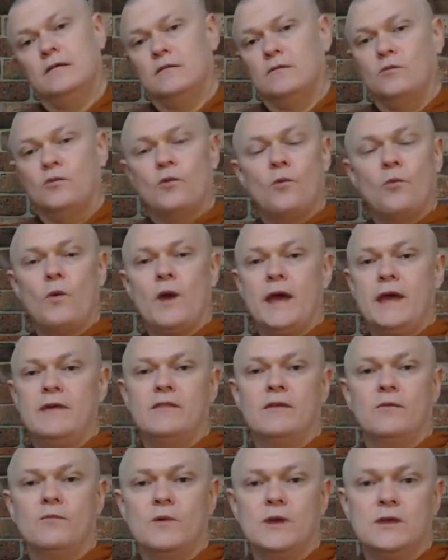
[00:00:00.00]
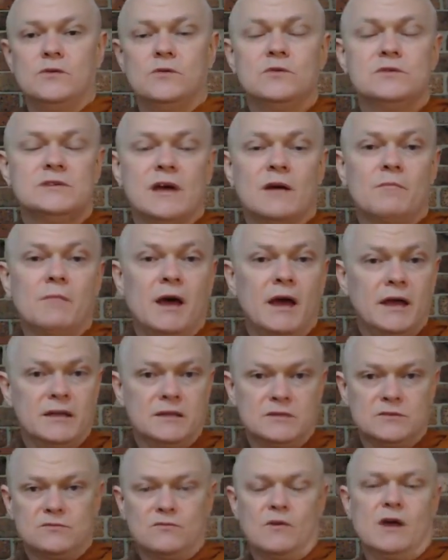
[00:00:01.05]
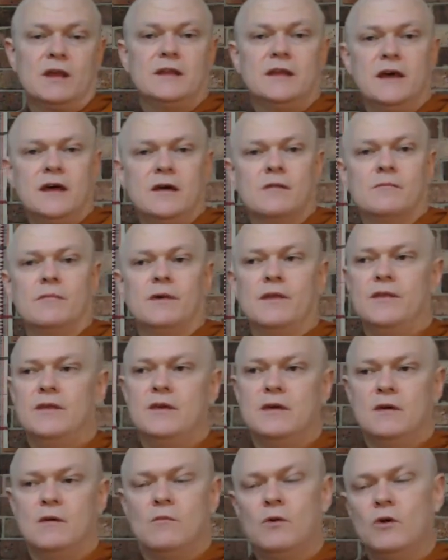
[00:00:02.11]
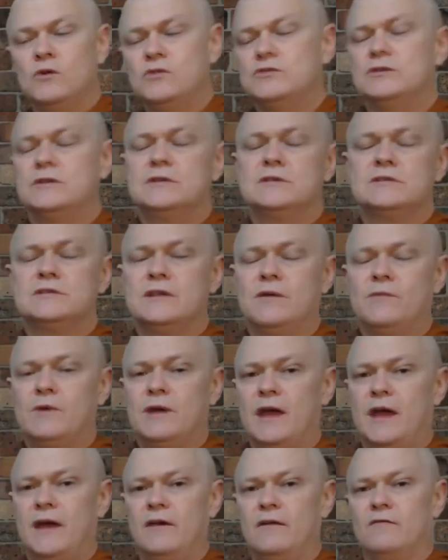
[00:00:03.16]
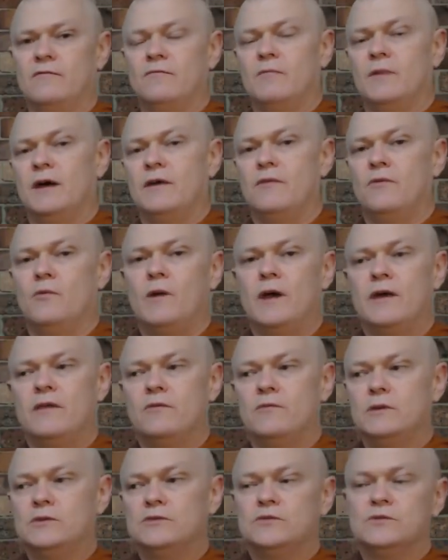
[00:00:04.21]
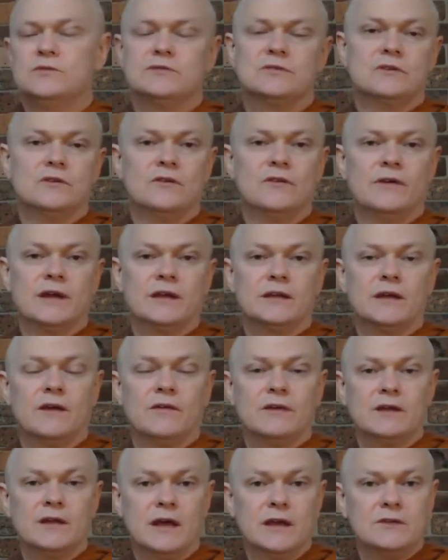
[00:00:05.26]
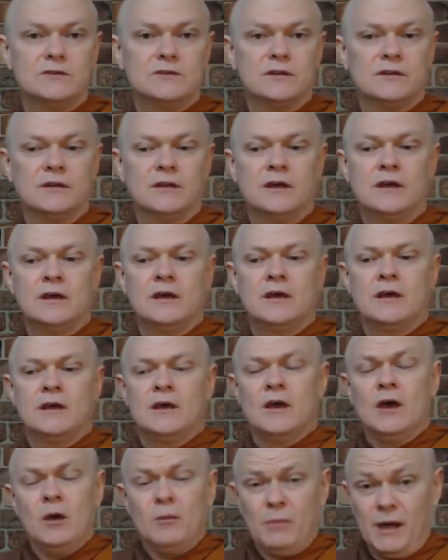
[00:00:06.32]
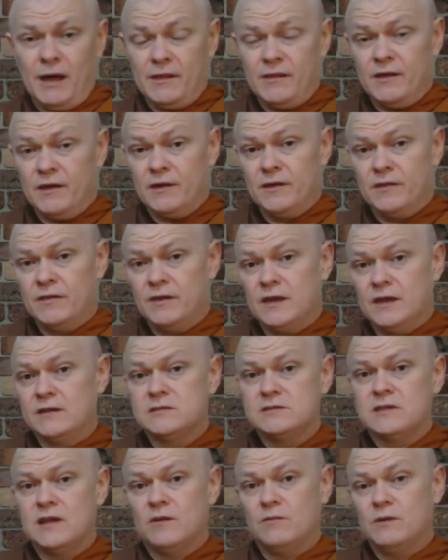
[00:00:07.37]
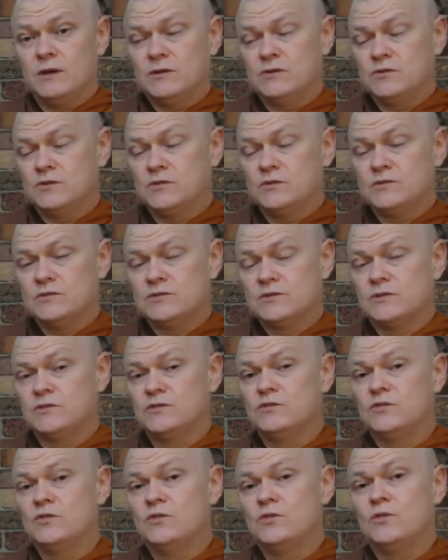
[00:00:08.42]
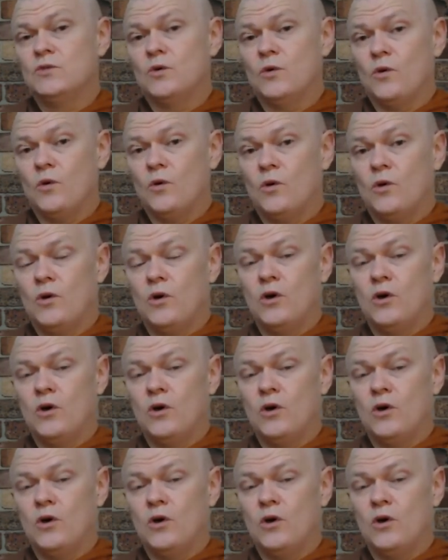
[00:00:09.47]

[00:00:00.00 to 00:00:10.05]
way that we use our minds right now, by the emotions that we have, by the way that we choose to direct our attention, by the things that we choose to do or